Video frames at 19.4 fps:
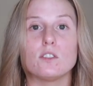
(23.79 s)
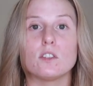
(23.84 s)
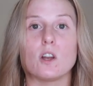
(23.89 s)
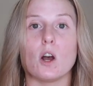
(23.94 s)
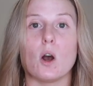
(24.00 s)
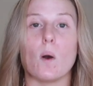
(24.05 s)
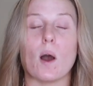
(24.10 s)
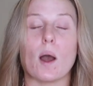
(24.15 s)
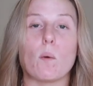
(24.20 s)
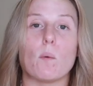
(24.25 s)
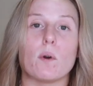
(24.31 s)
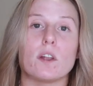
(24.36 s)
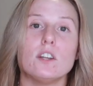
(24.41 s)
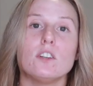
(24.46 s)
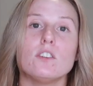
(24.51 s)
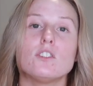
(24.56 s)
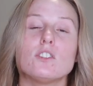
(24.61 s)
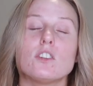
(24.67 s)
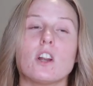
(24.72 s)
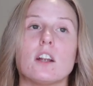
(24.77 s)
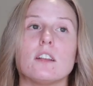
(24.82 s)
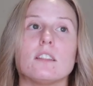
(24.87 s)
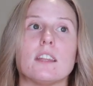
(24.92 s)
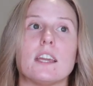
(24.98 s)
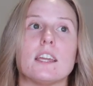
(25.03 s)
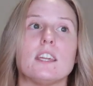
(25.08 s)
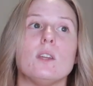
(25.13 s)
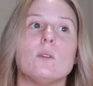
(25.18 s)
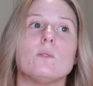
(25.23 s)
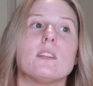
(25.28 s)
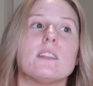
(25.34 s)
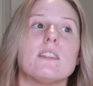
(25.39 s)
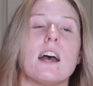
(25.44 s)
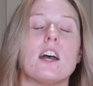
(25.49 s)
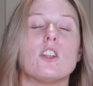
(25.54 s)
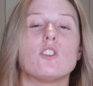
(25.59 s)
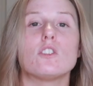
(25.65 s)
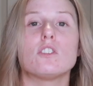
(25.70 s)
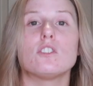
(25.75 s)
so I wanted to start like using
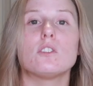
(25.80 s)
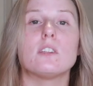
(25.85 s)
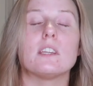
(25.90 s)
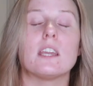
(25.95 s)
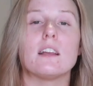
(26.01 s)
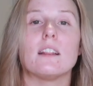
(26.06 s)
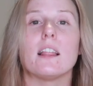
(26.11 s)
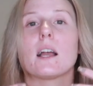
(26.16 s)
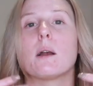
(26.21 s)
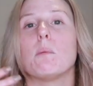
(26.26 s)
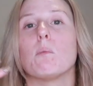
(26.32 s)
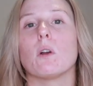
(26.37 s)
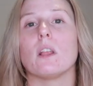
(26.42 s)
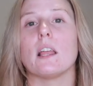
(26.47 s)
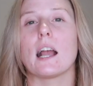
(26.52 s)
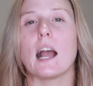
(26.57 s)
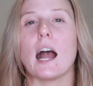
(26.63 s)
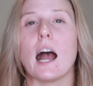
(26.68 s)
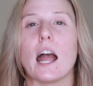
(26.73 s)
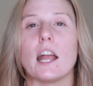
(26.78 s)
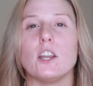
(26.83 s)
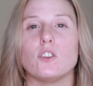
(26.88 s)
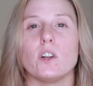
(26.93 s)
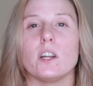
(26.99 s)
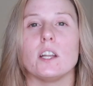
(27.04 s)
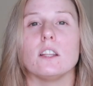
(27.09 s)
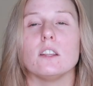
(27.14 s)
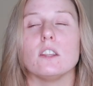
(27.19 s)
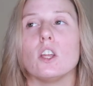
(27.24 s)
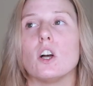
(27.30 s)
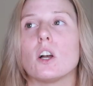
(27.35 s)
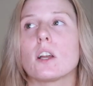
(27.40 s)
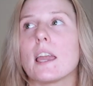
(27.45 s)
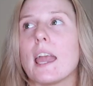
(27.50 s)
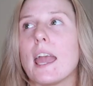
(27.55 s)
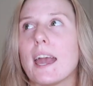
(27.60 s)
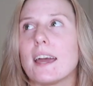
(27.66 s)
that just to get like a more like hydrated look,